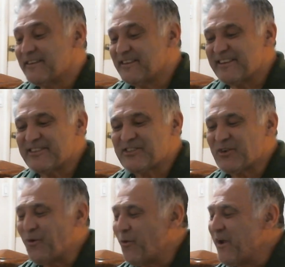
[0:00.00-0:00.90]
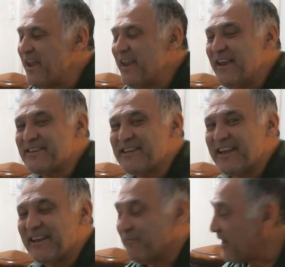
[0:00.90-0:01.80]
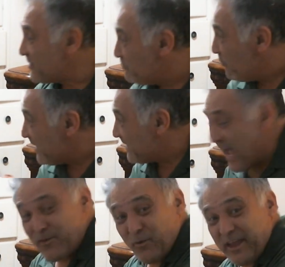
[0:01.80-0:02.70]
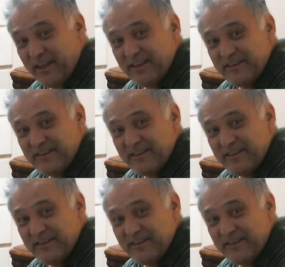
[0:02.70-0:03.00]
squeezing, because it's moving that way.